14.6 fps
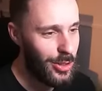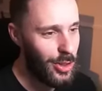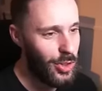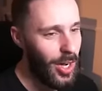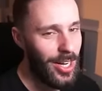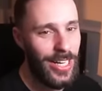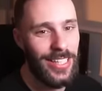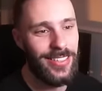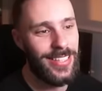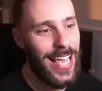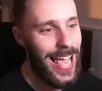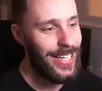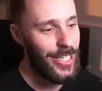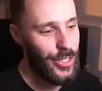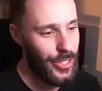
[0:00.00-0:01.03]
struggling to
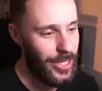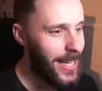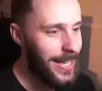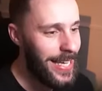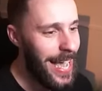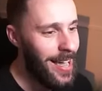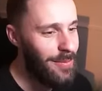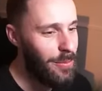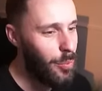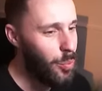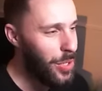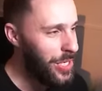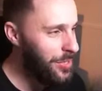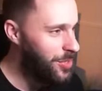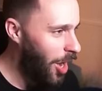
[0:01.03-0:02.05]
get energy. Again,
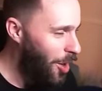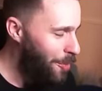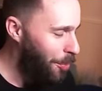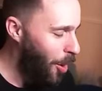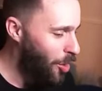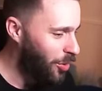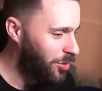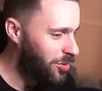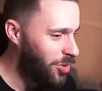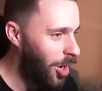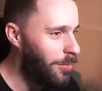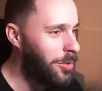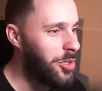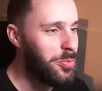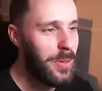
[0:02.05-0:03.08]
we don't
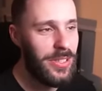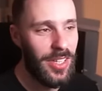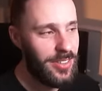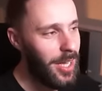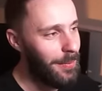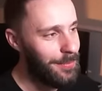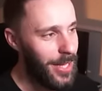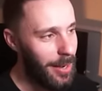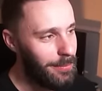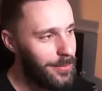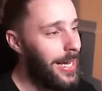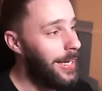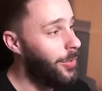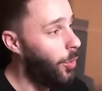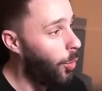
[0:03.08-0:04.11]
Pokestop because we're no
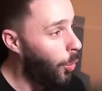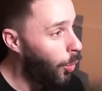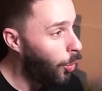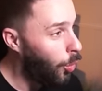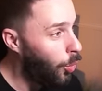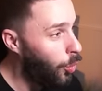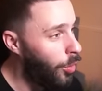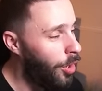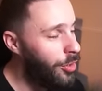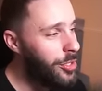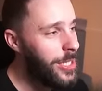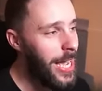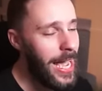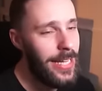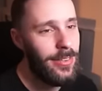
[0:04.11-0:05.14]
dum-dum. And, oh,
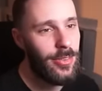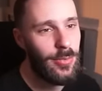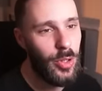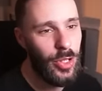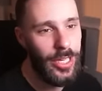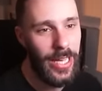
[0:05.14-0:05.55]
okay, some good